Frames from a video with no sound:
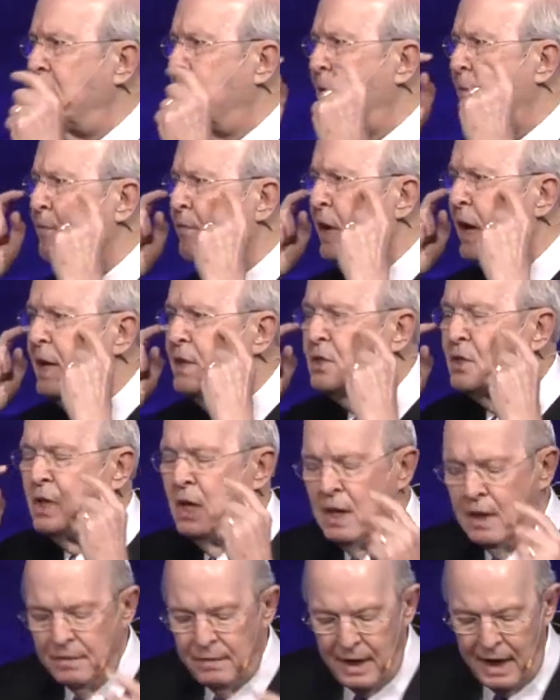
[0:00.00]
It affects
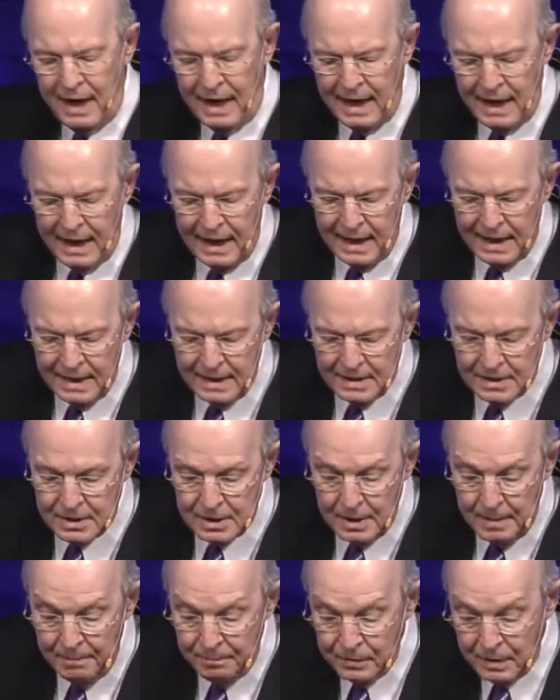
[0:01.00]
the
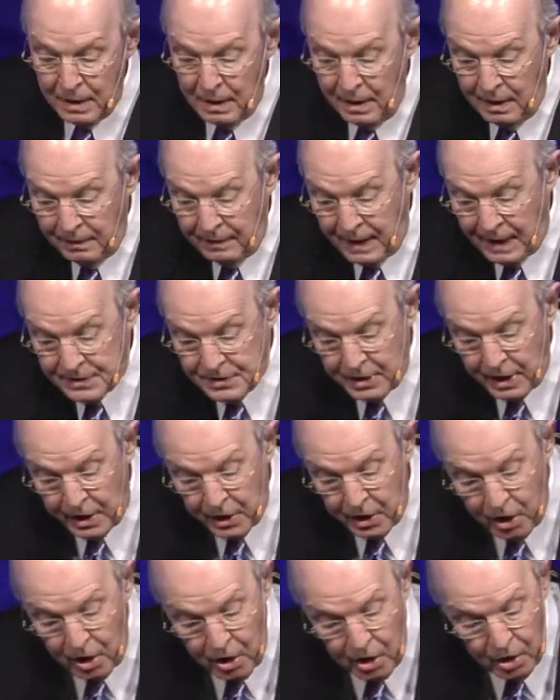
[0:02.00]
eyes. That's
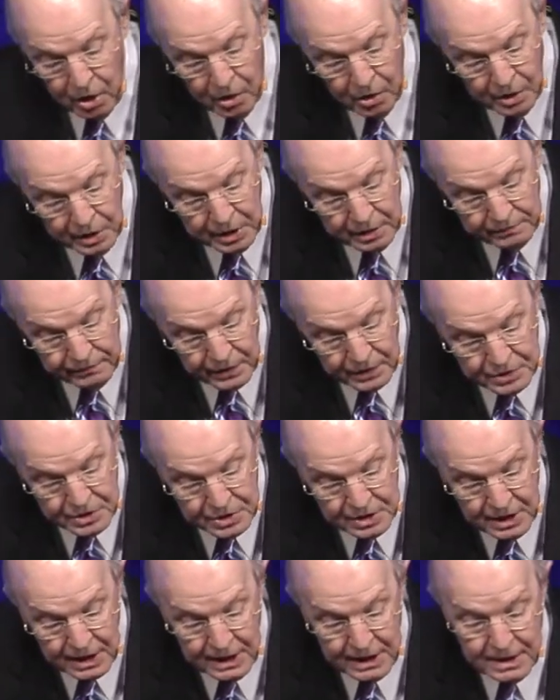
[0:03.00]
not all. Look at verse
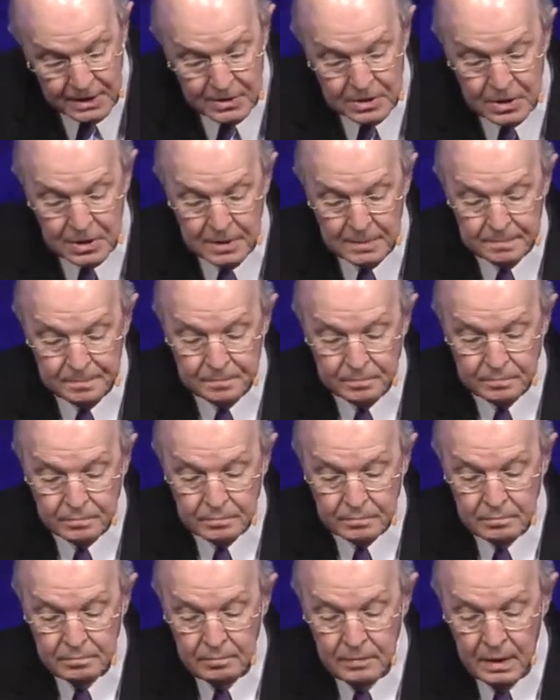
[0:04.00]
6.
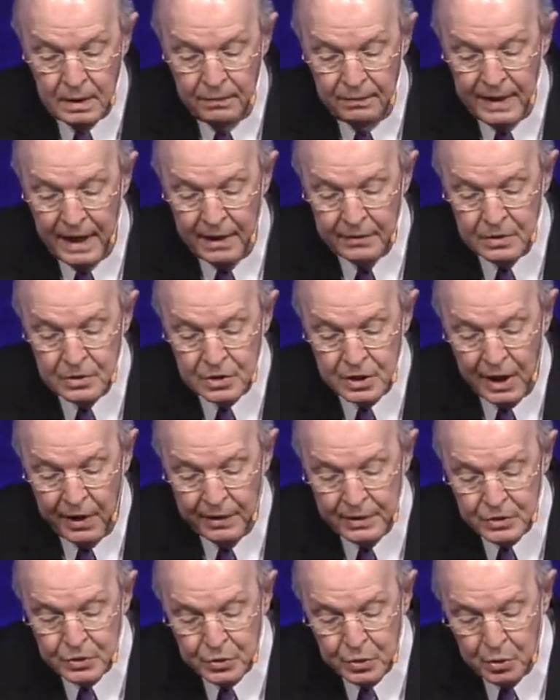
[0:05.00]
Thou
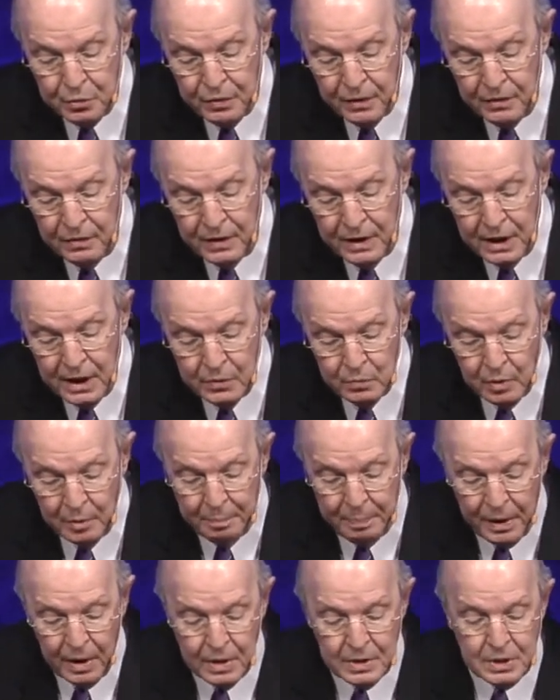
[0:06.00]
desirest truth in the
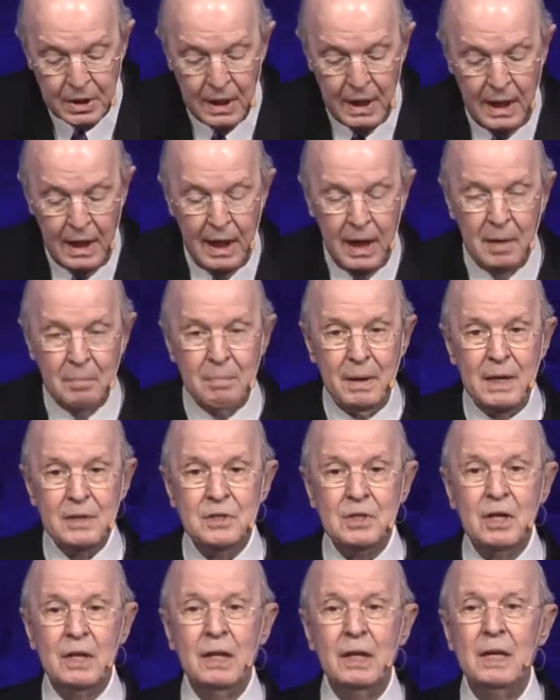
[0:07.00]
inward parts. And
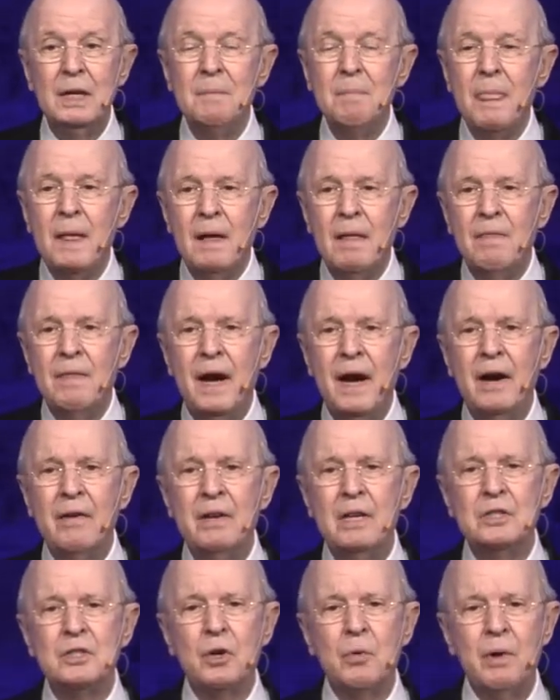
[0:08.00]
basically, there
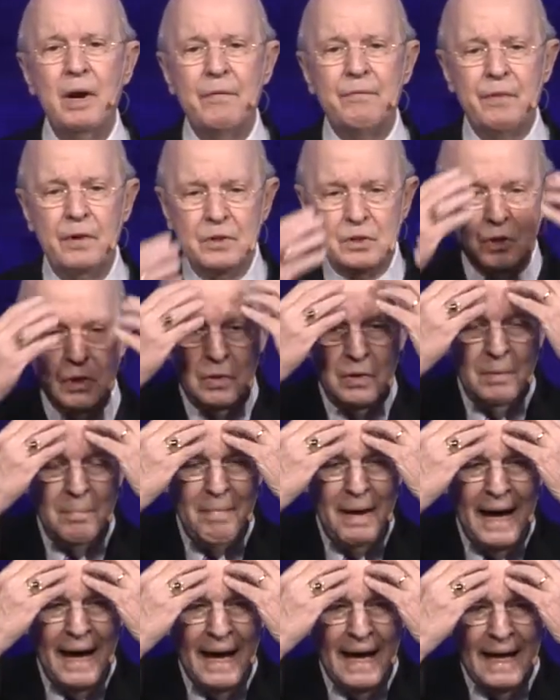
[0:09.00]
is a reference to the
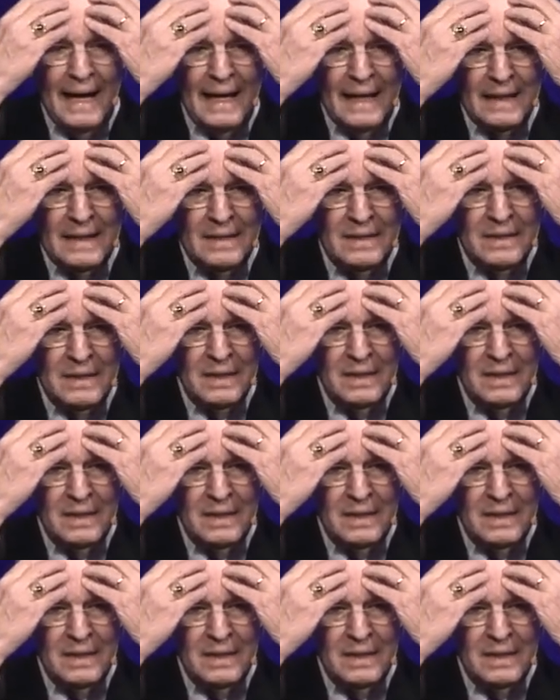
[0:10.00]
mind.